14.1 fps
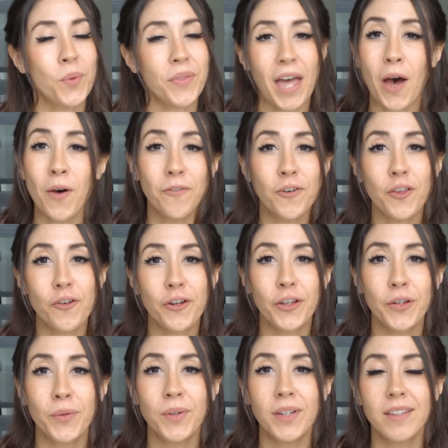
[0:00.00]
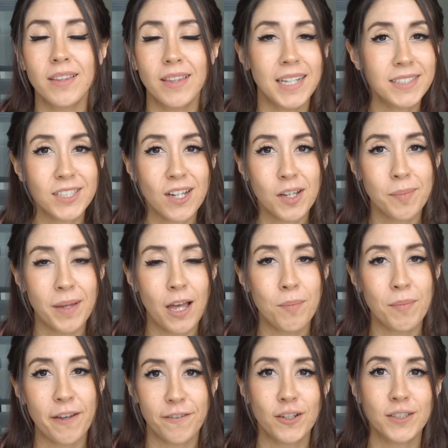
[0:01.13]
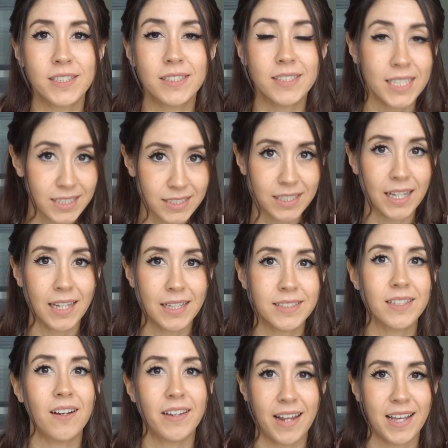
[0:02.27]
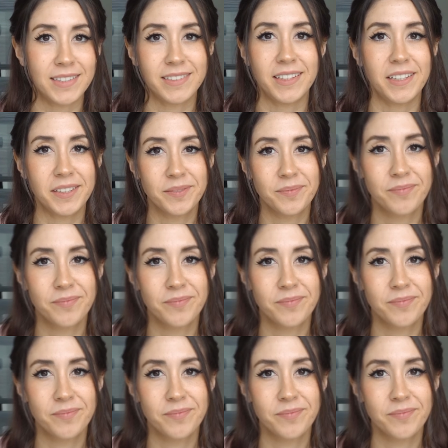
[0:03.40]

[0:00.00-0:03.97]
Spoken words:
without further ado, let's talk about my first 6 days on Etsy.